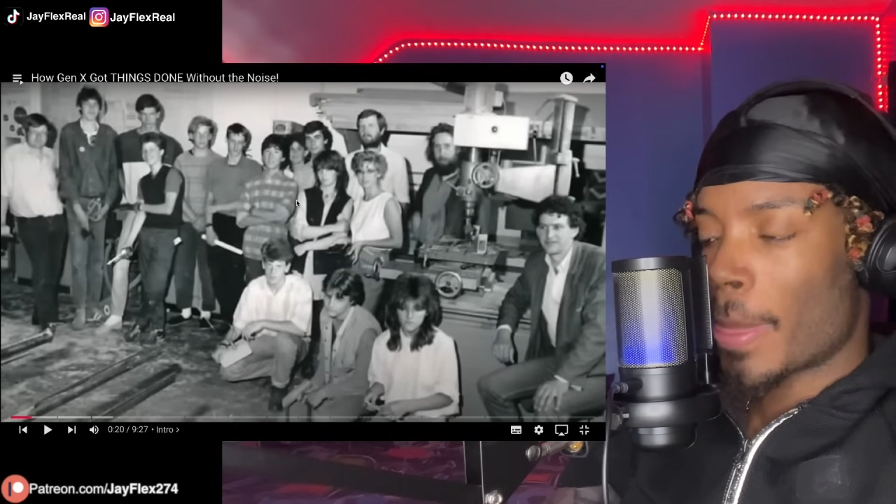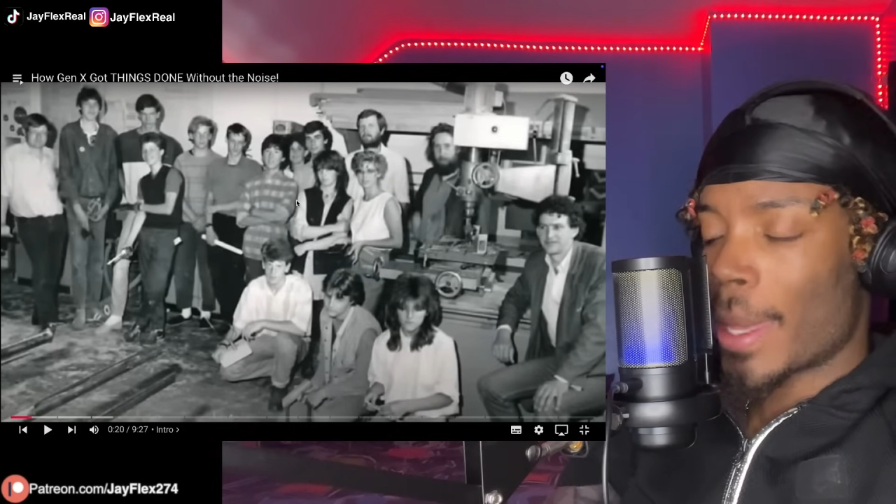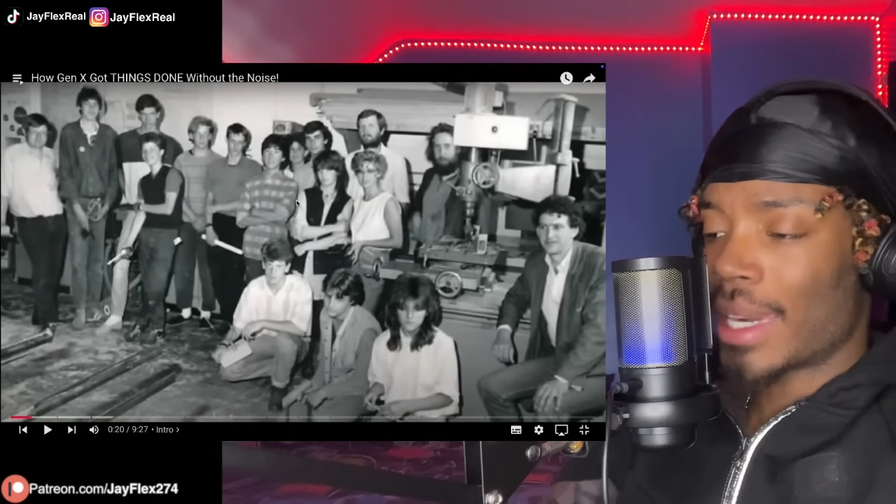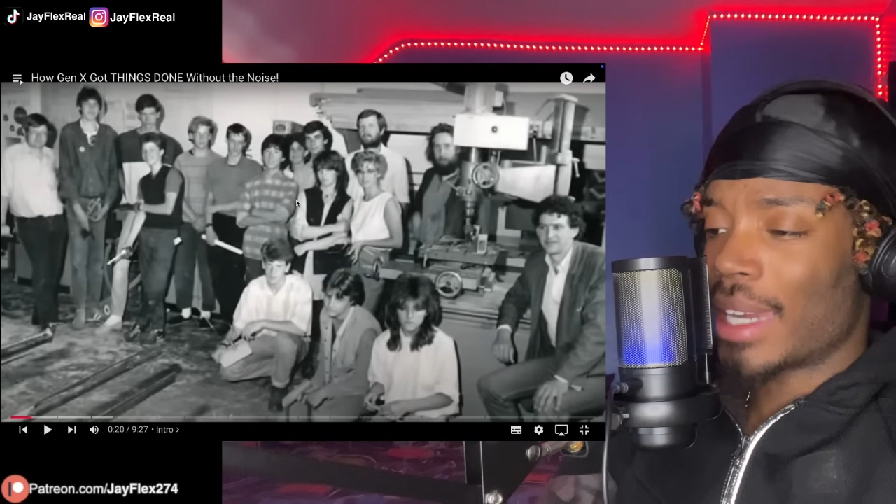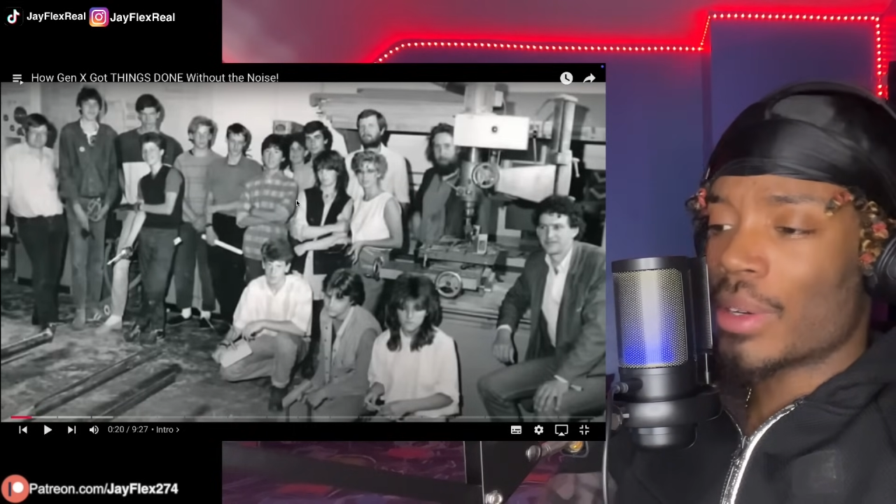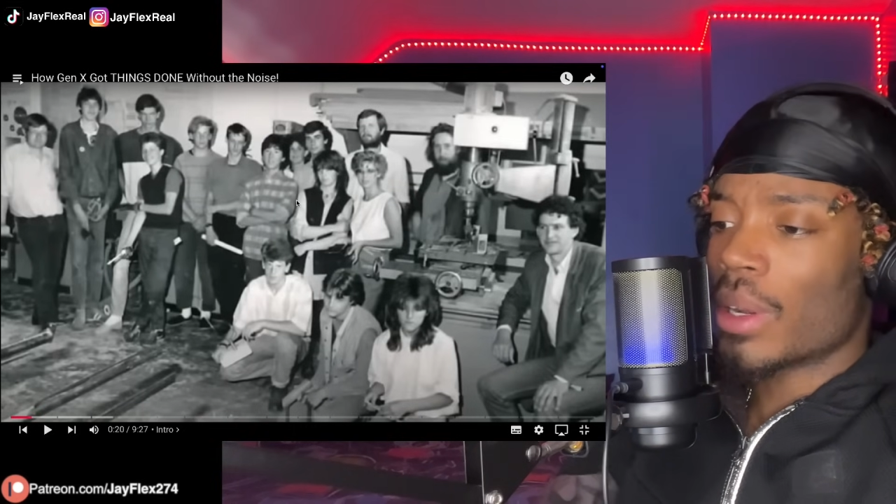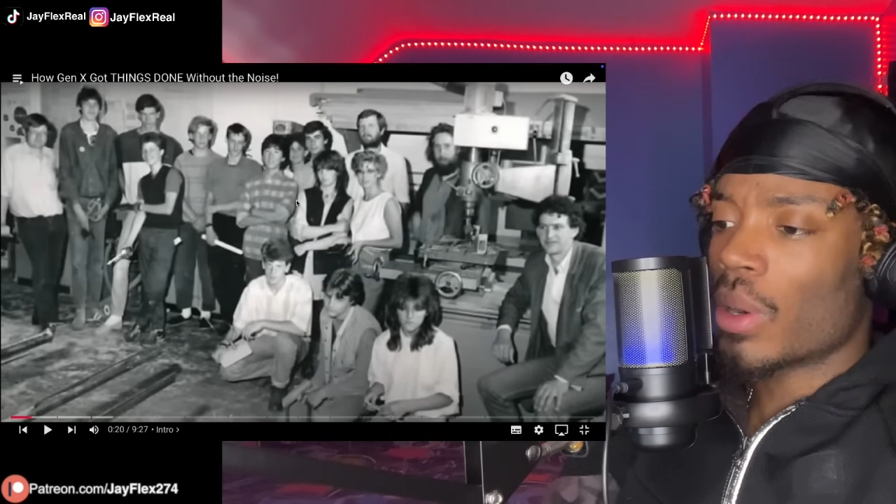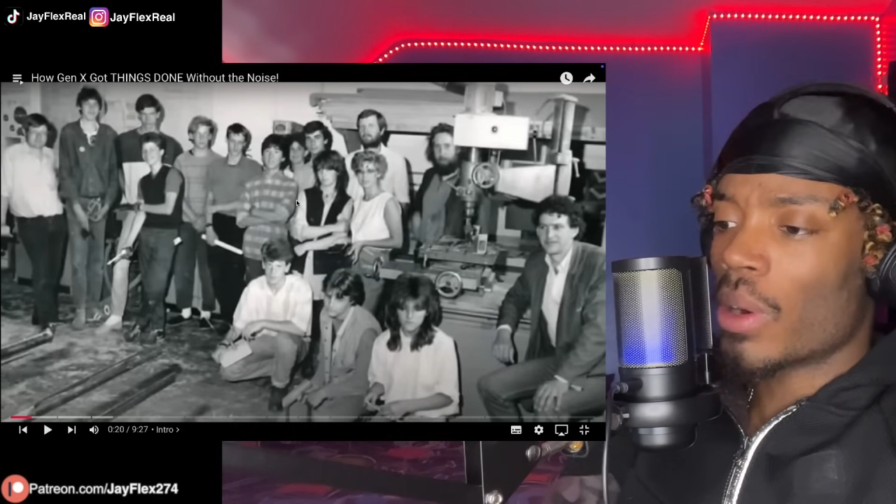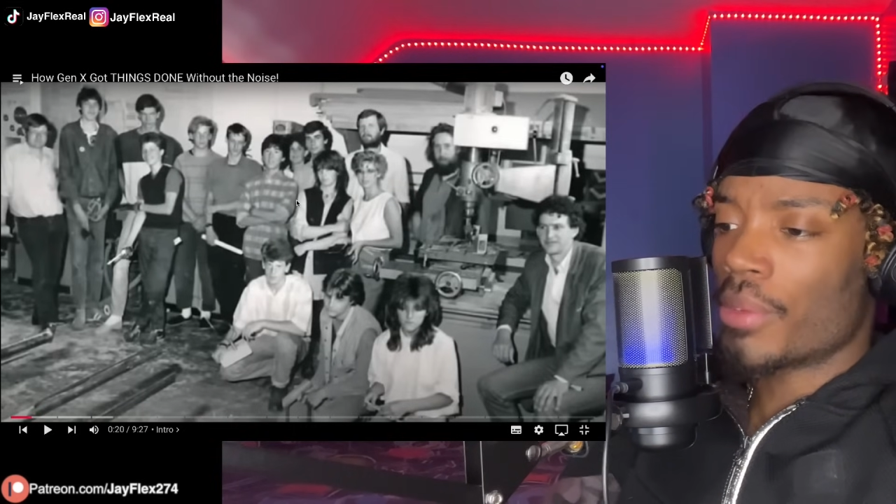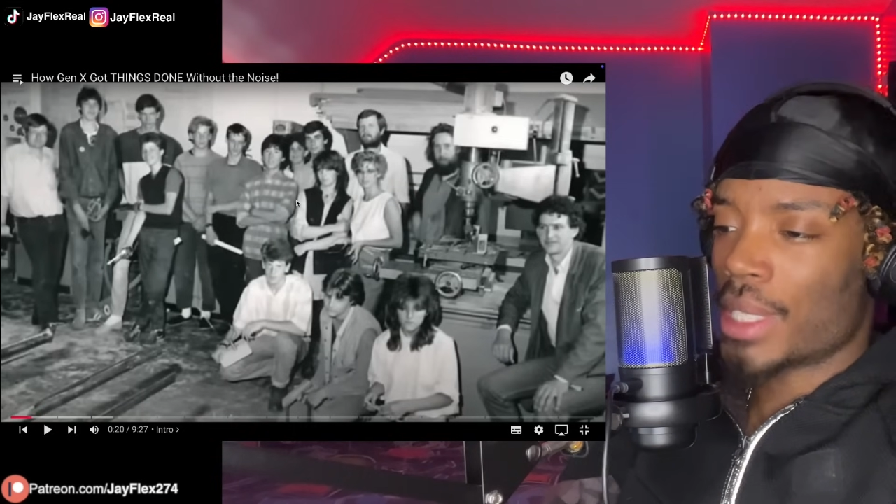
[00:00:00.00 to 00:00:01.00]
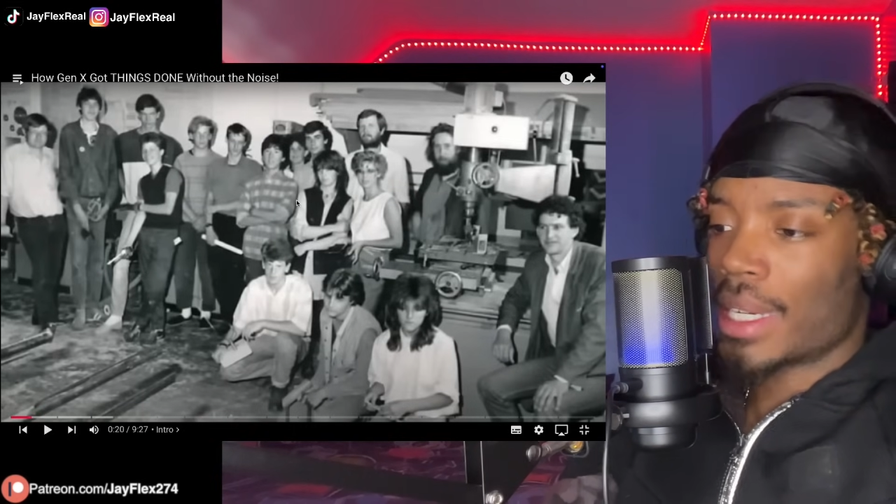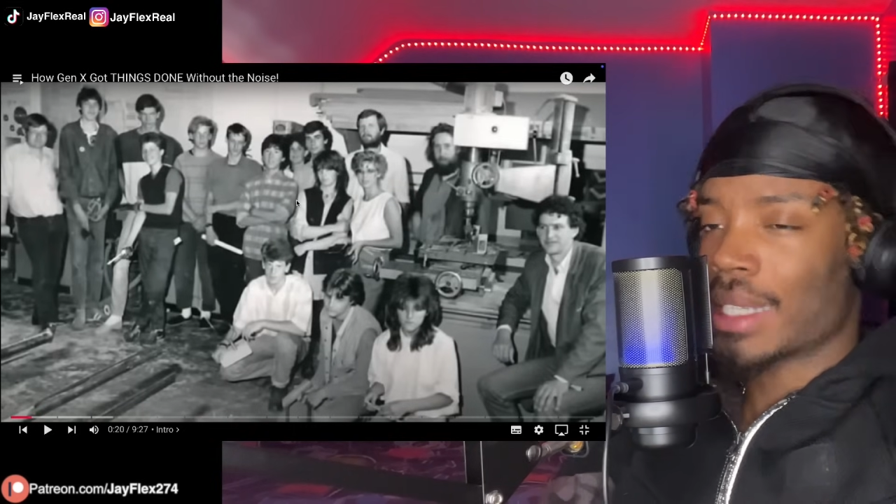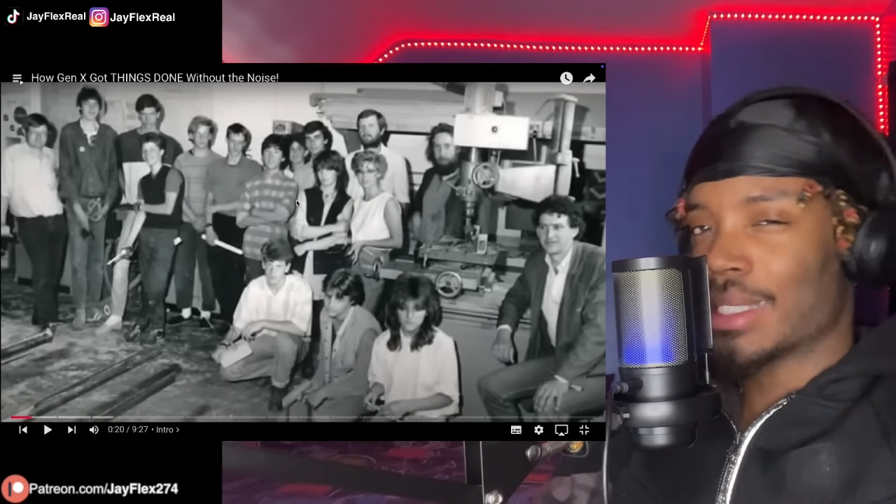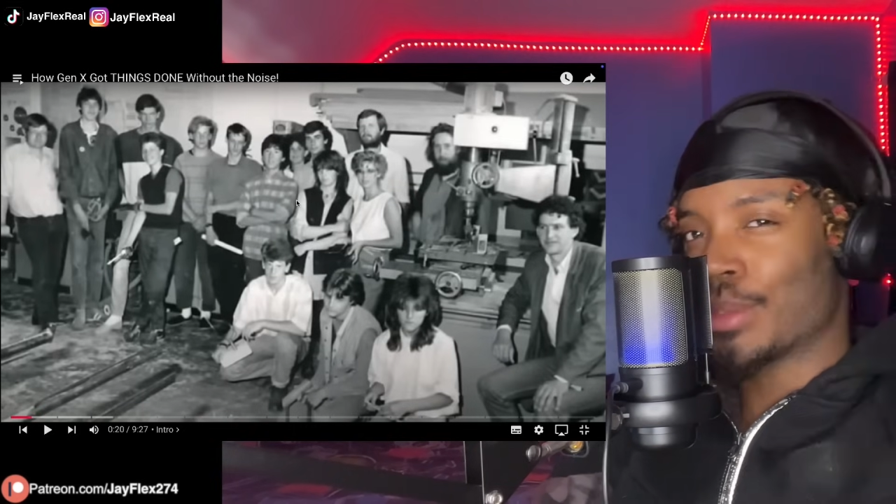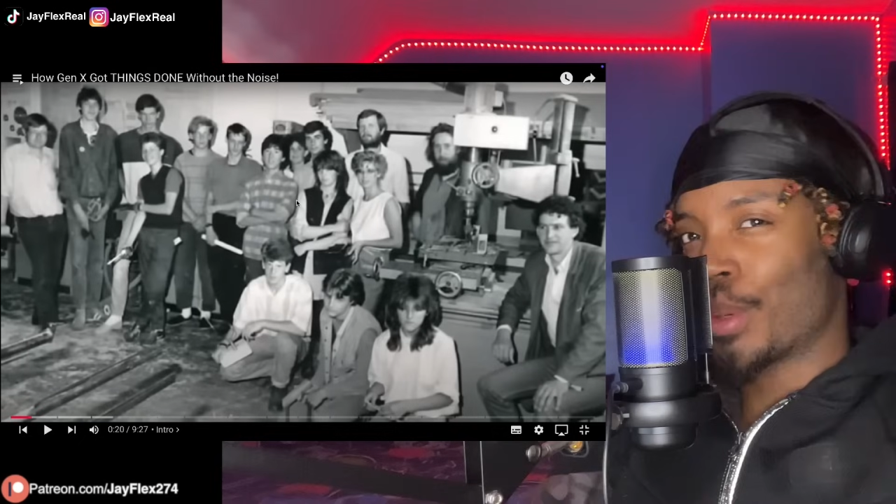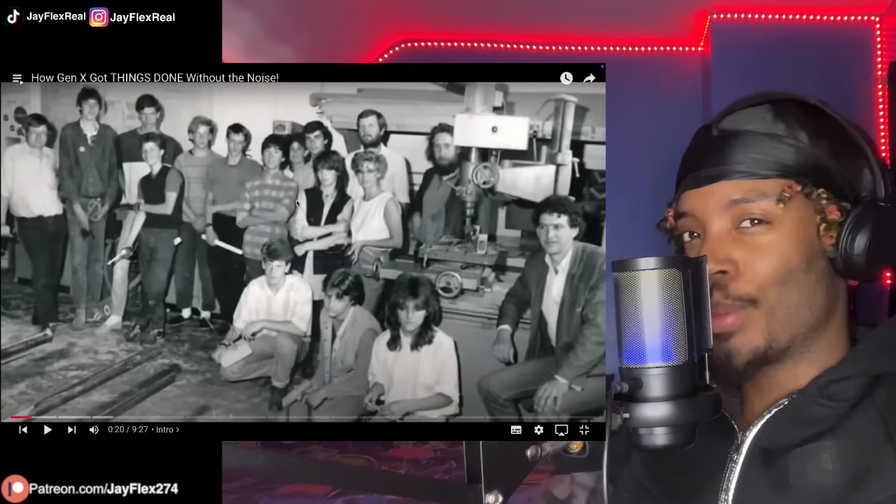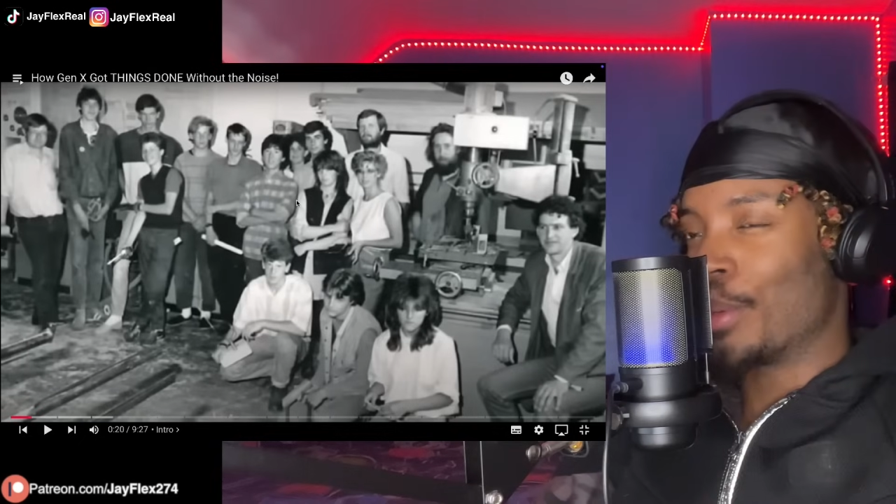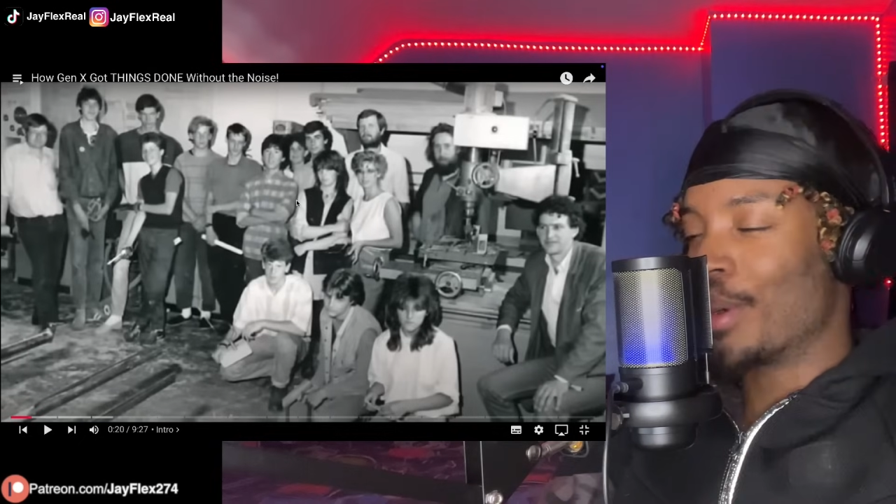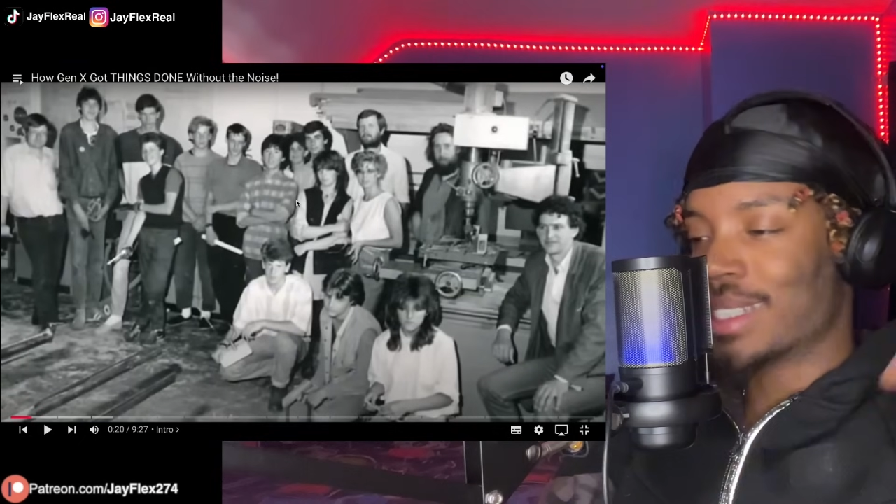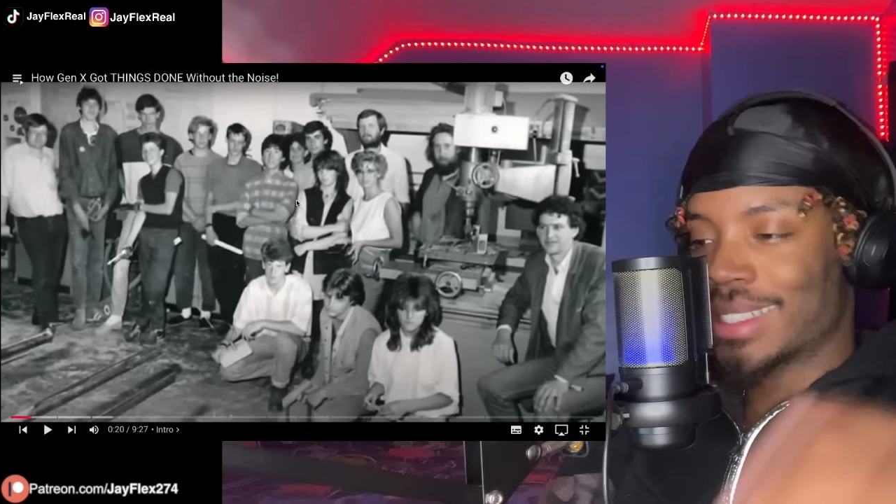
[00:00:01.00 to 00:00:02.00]
and I know a lot of Gen Xers probably
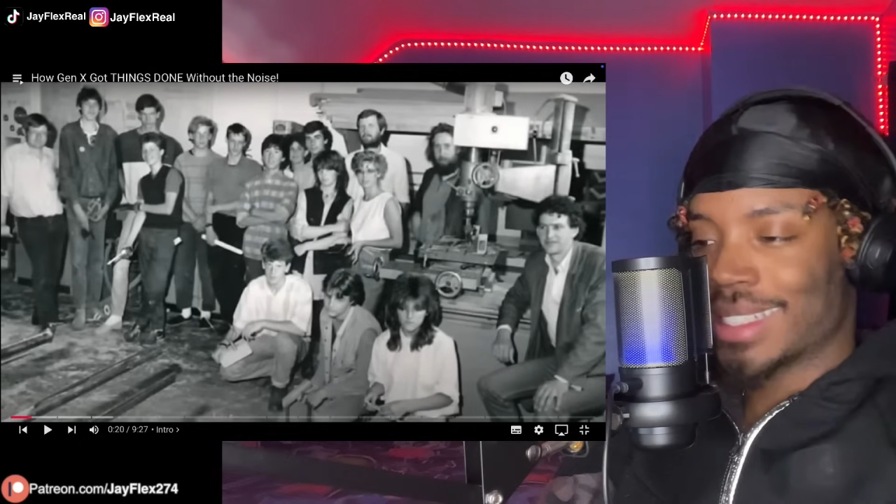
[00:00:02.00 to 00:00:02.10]
watching